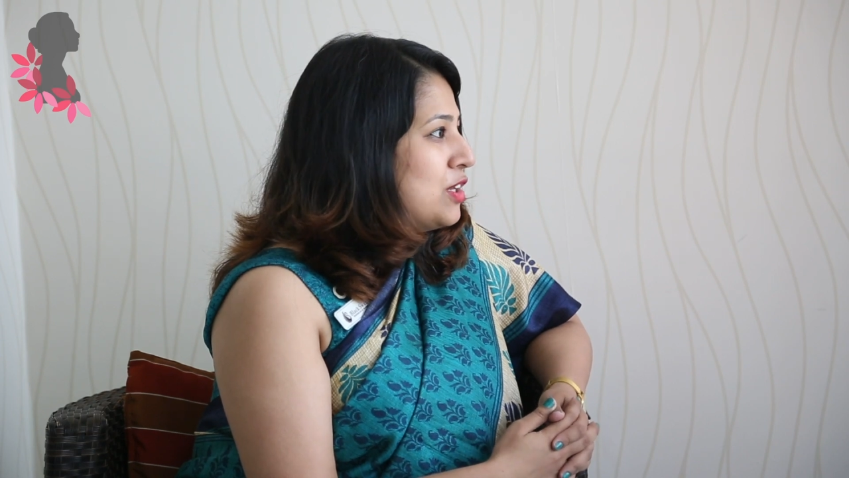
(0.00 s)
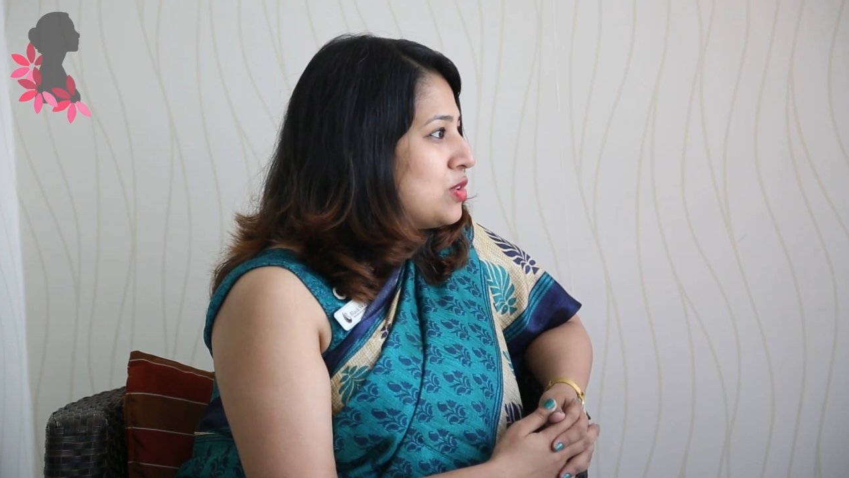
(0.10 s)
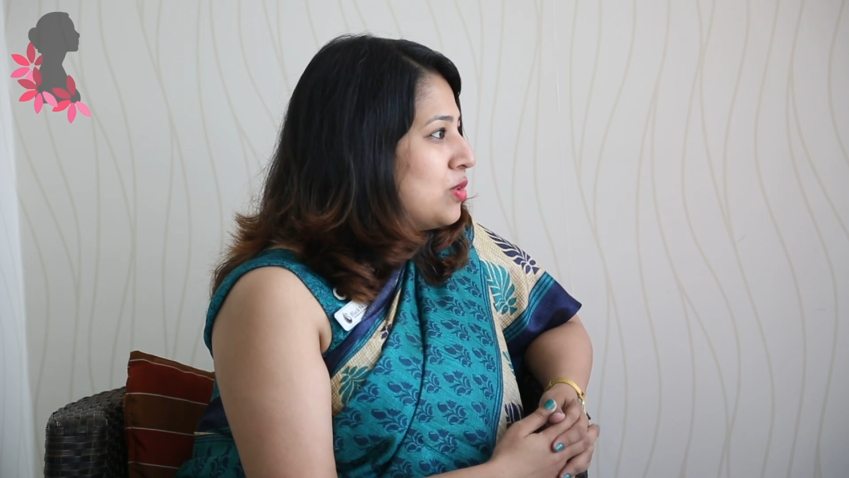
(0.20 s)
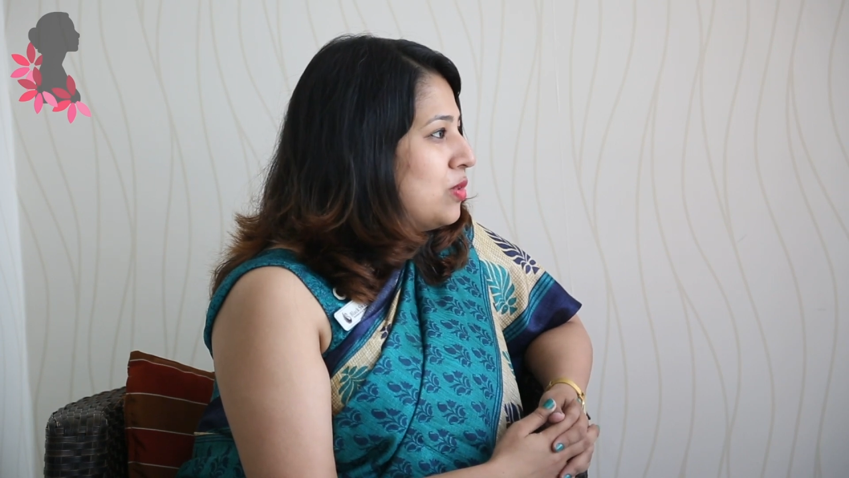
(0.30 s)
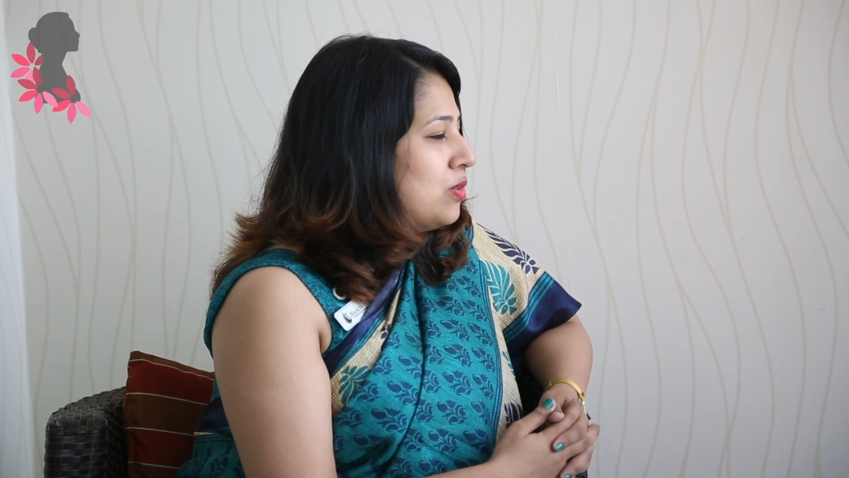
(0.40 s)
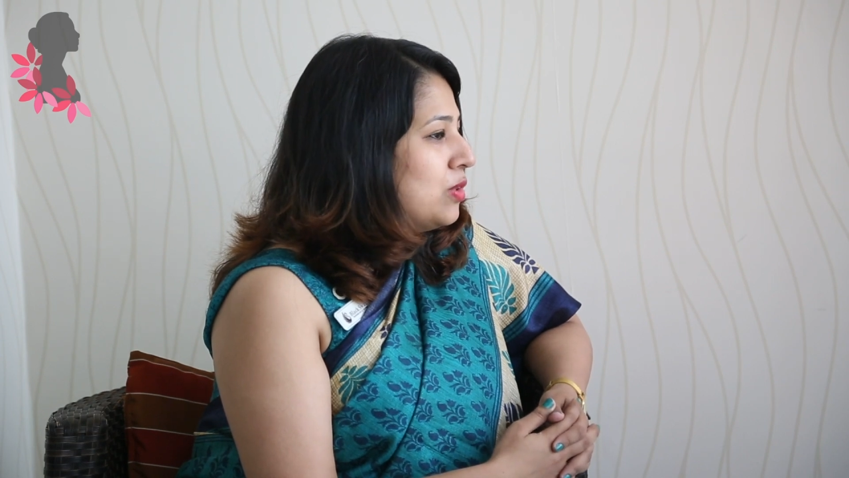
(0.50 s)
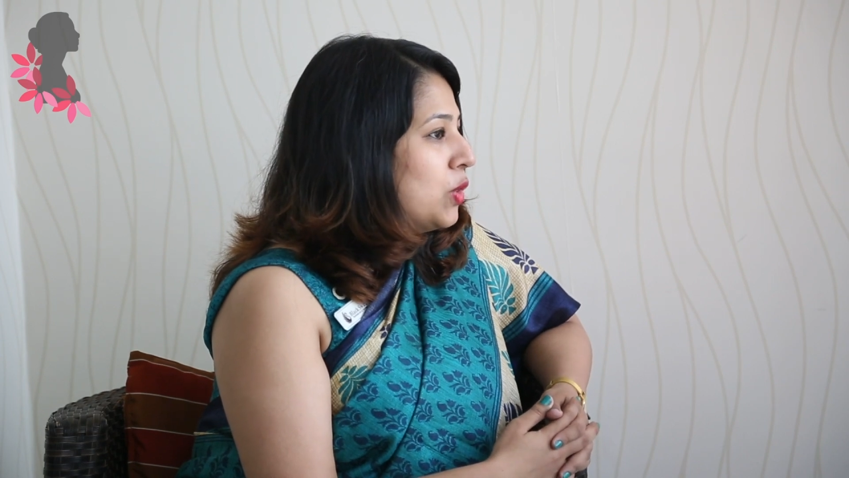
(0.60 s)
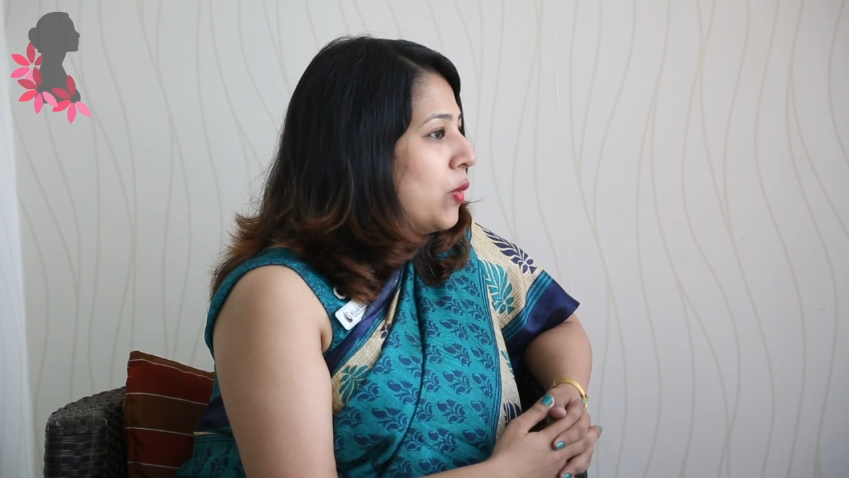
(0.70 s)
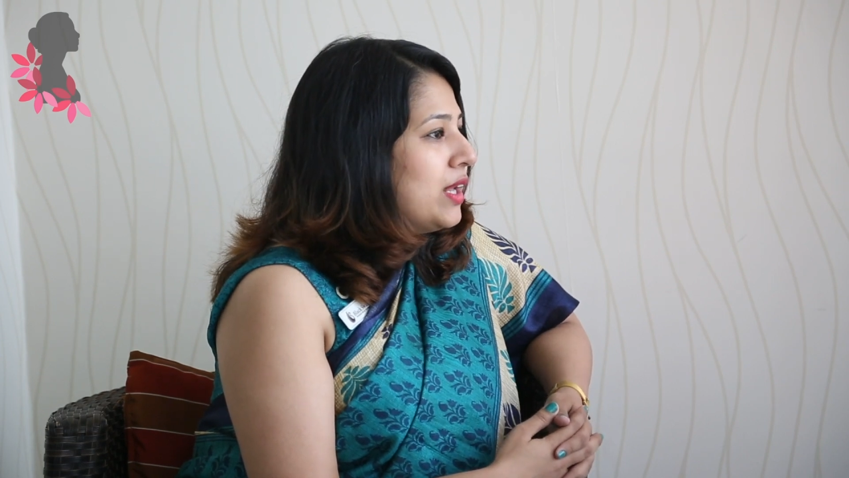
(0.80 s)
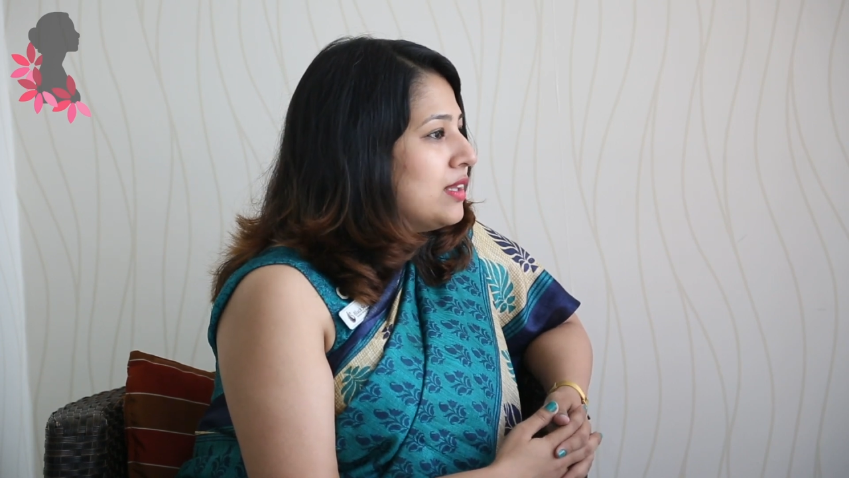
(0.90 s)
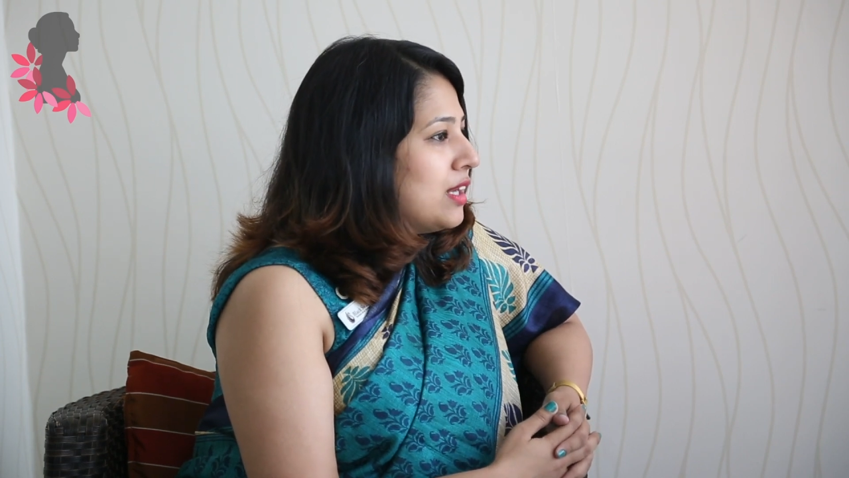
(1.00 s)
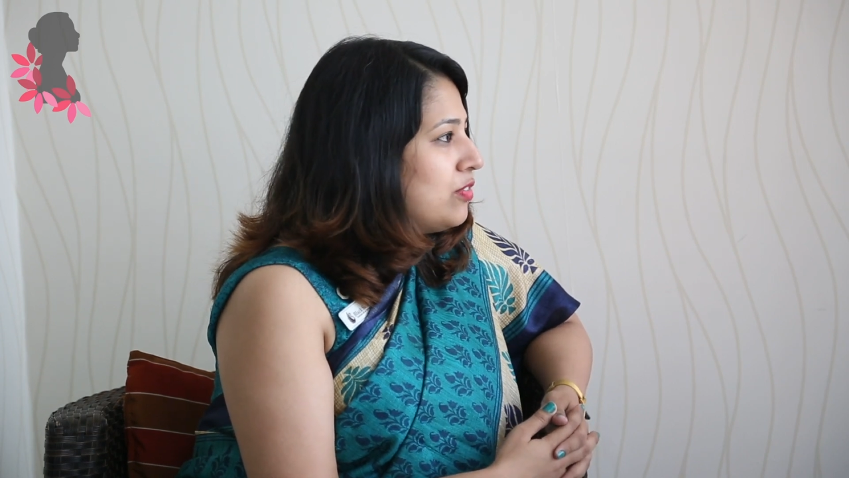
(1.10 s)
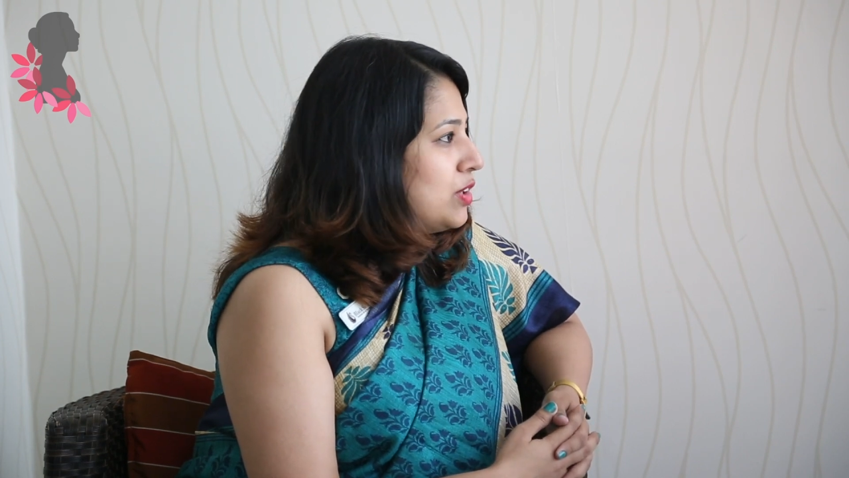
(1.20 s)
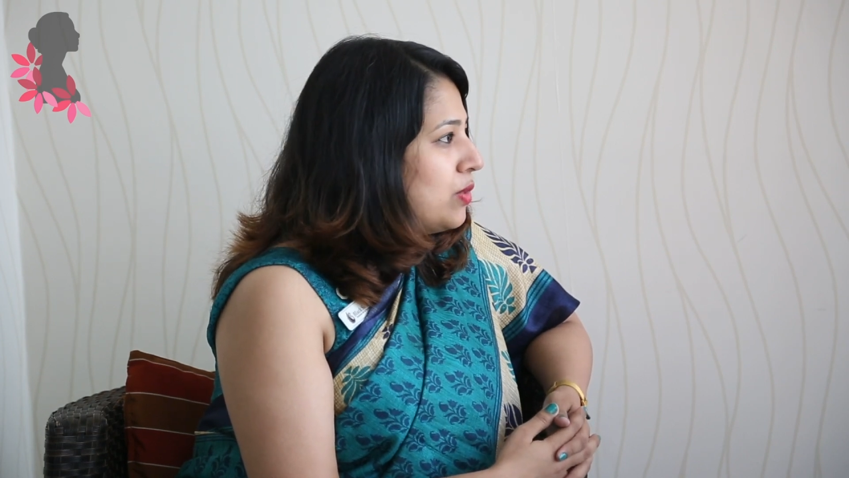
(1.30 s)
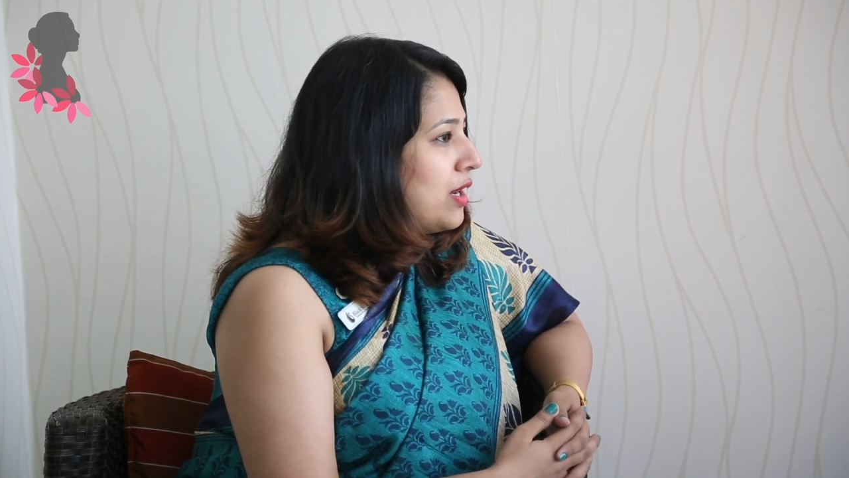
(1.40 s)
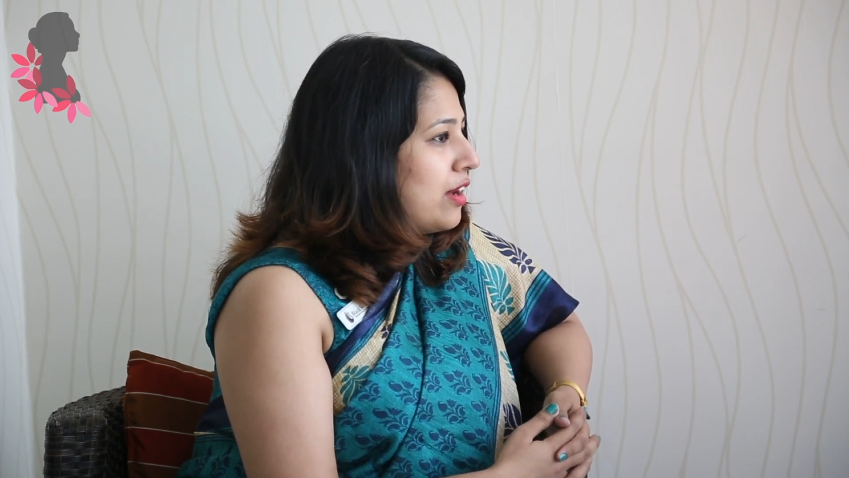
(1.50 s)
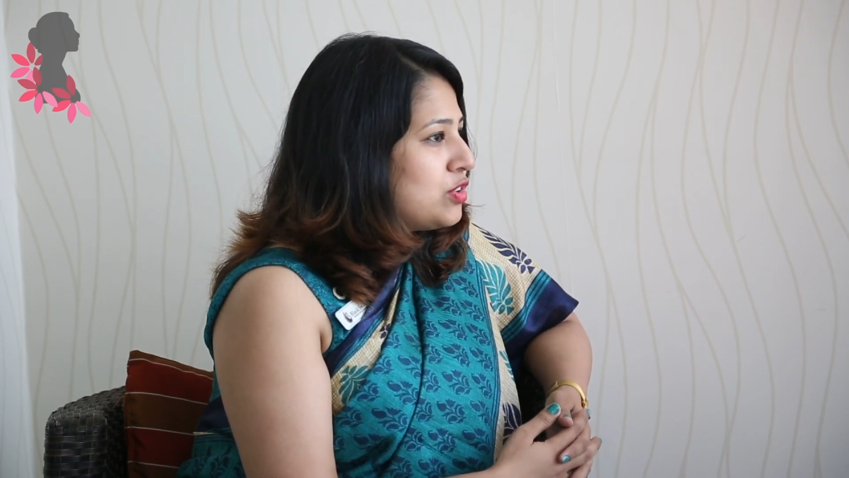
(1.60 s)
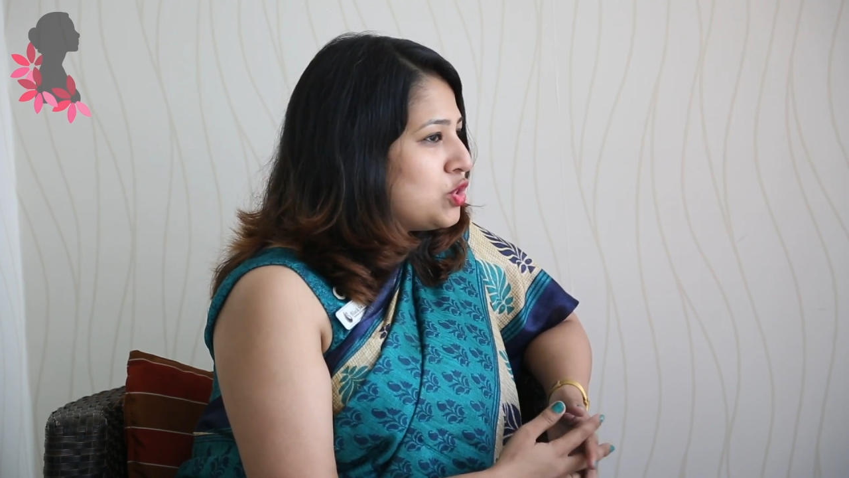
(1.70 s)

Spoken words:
So knowing that we don't have